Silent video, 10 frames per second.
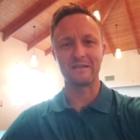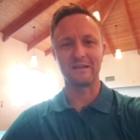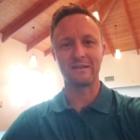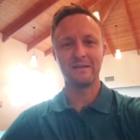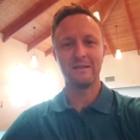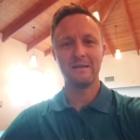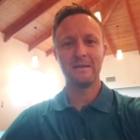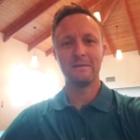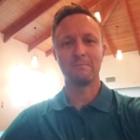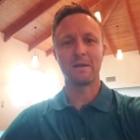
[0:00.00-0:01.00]
thing.
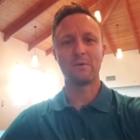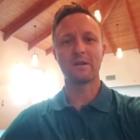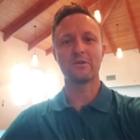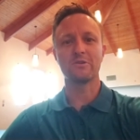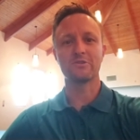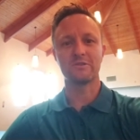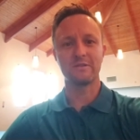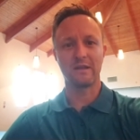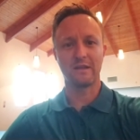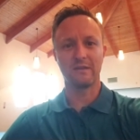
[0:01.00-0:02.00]
But I want to encourage you
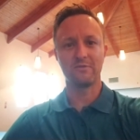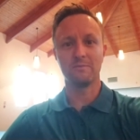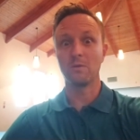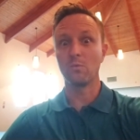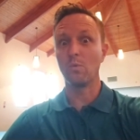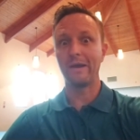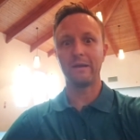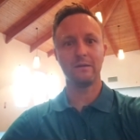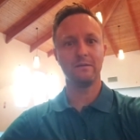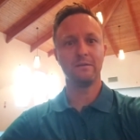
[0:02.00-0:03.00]
today if you've been
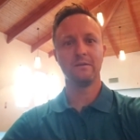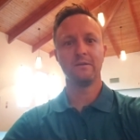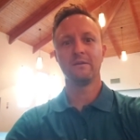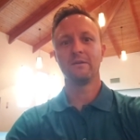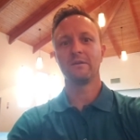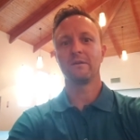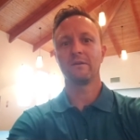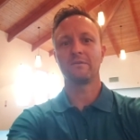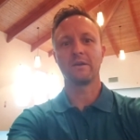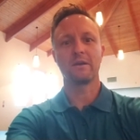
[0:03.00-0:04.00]
waiting,
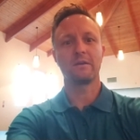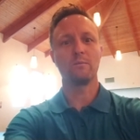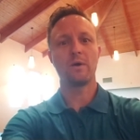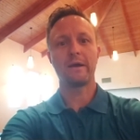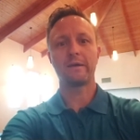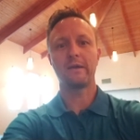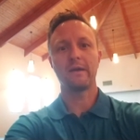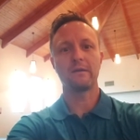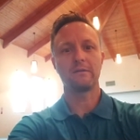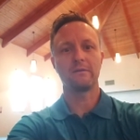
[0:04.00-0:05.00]
thinking, boy, I
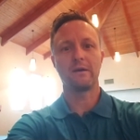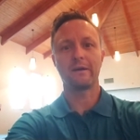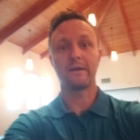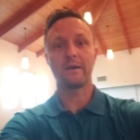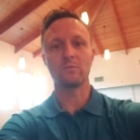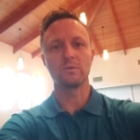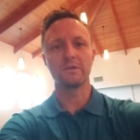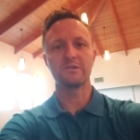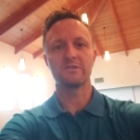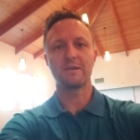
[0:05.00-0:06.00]
can't I can't
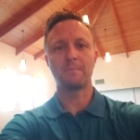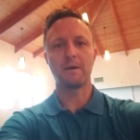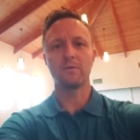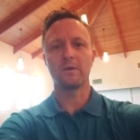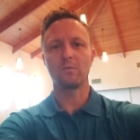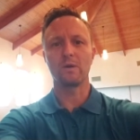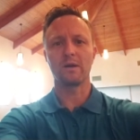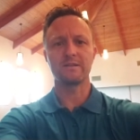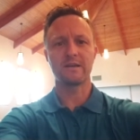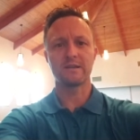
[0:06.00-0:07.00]
really step out in what
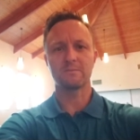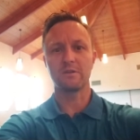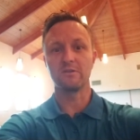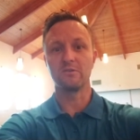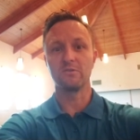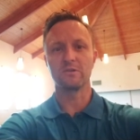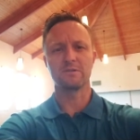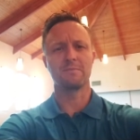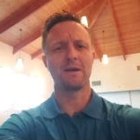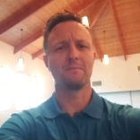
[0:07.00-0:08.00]
God's asking me to do
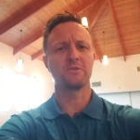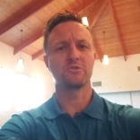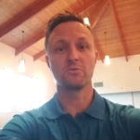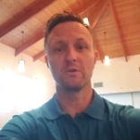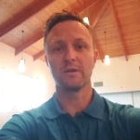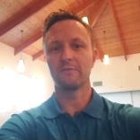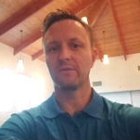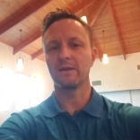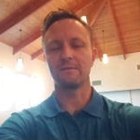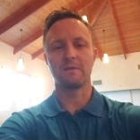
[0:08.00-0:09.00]
because I'm not mature
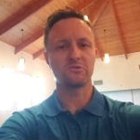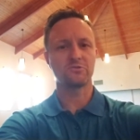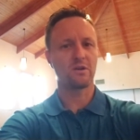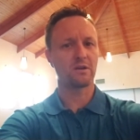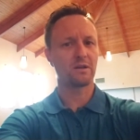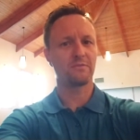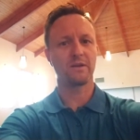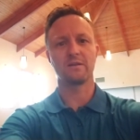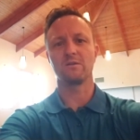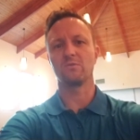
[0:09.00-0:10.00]
enough yet. I'm not strong enough
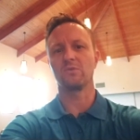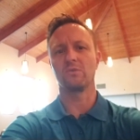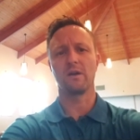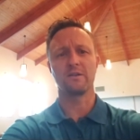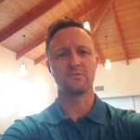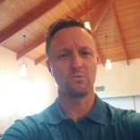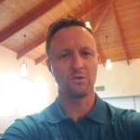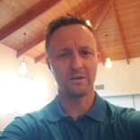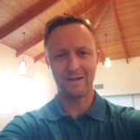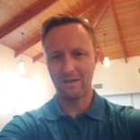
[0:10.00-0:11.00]
yet. I don't know God's
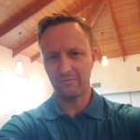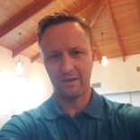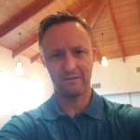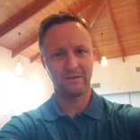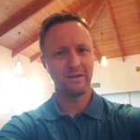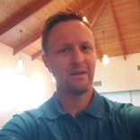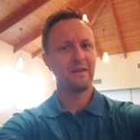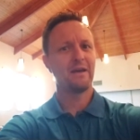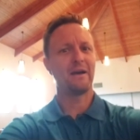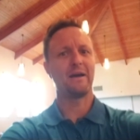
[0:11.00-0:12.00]
word enough yet.
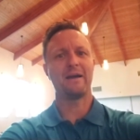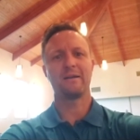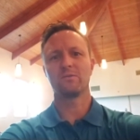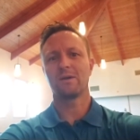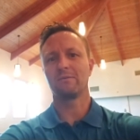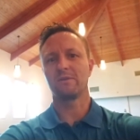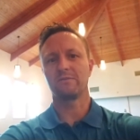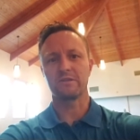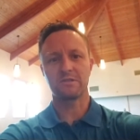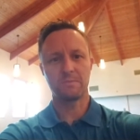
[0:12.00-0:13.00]
I ha- don't have
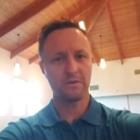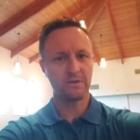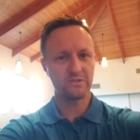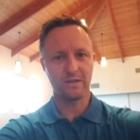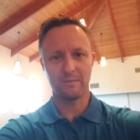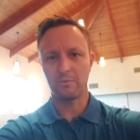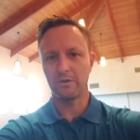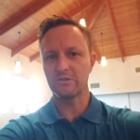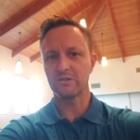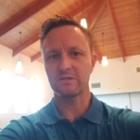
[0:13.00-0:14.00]
enough experience yet.
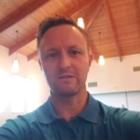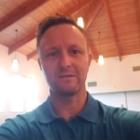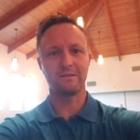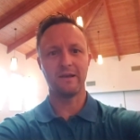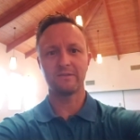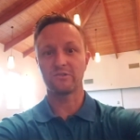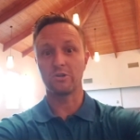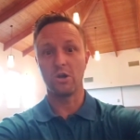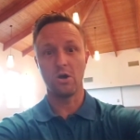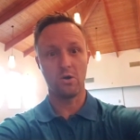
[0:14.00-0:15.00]
Boy, just let's
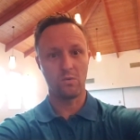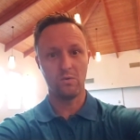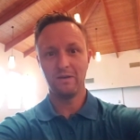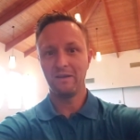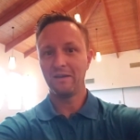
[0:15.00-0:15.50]
go.